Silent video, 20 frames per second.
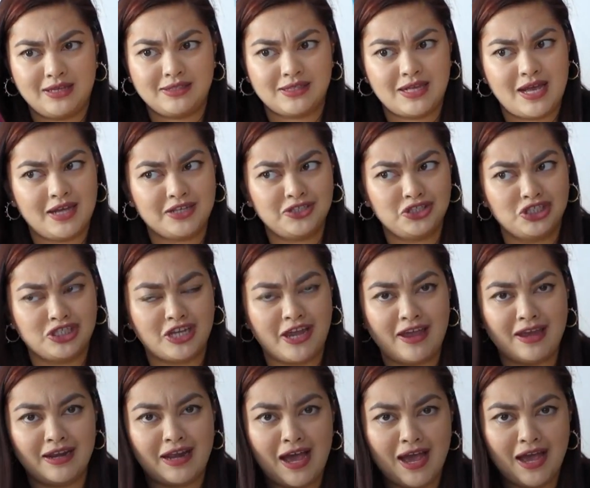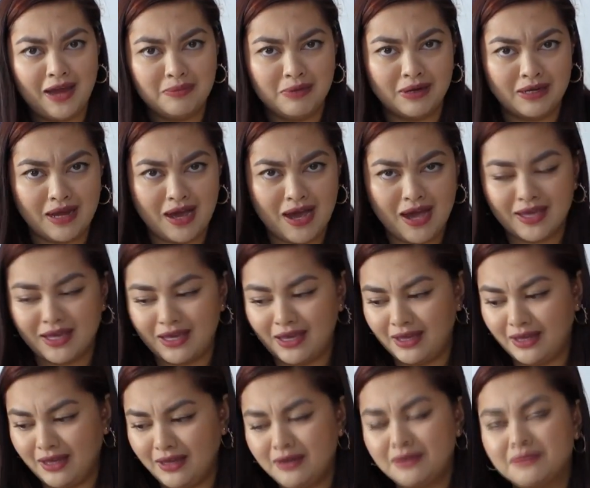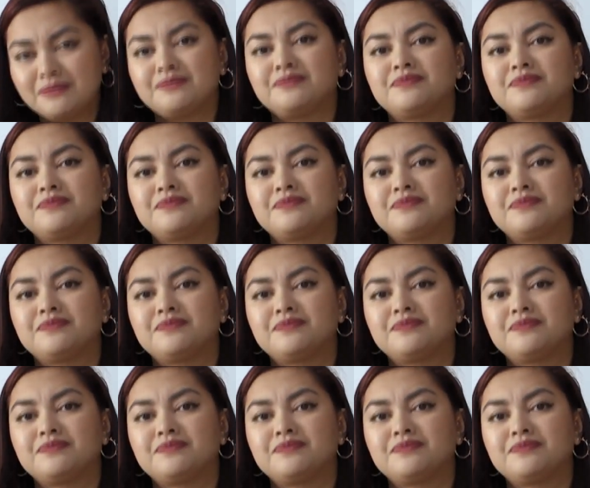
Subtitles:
exact shade I had been eyeing.